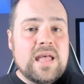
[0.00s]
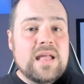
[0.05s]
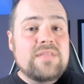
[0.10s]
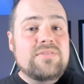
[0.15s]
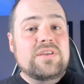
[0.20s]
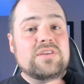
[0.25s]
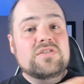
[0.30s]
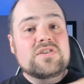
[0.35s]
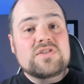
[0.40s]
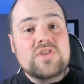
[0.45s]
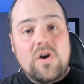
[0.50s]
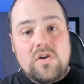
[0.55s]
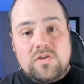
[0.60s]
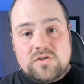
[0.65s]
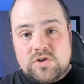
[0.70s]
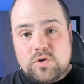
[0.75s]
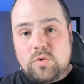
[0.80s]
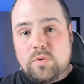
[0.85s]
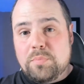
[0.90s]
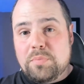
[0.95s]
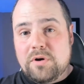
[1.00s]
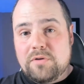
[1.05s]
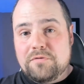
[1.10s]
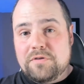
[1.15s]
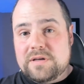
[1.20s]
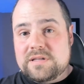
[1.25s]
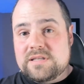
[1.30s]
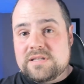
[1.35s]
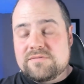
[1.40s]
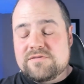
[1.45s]
This is also a
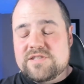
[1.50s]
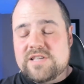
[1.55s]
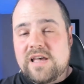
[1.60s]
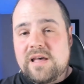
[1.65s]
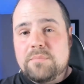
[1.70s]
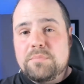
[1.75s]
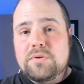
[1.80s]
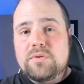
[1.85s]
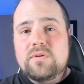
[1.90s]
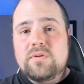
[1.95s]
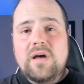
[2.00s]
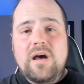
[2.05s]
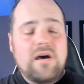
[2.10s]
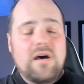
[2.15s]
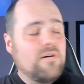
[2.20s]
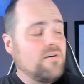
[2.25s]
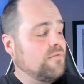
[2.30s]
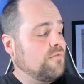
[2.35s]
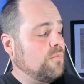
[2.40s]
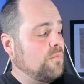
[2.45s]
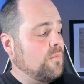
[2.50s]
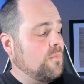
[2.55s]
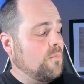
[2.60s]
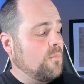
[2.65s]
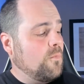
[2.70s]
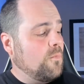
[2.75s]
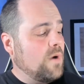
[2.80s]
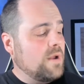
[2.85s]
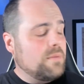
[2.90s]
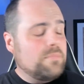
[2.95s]
perfect example of
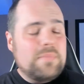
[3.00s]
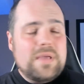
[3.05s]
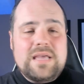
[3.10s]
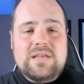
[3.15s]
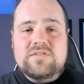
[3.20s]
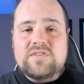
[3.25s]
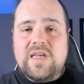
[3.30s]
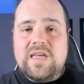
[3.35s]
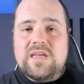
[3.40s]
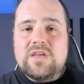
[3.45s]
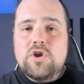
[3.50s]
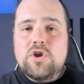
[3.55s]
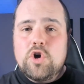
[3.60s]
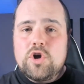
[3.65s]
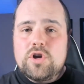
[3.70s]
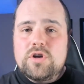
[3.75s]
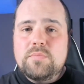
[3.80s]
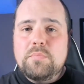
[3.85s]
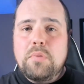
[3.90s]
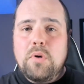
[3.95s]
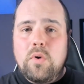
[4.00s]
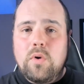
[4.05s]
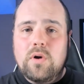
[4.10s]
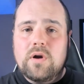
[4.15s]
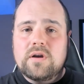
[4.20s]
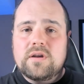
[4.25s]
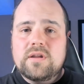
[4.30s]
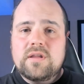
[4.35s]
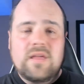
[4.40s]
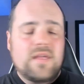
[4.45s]
what makes a good
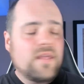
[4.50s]
port.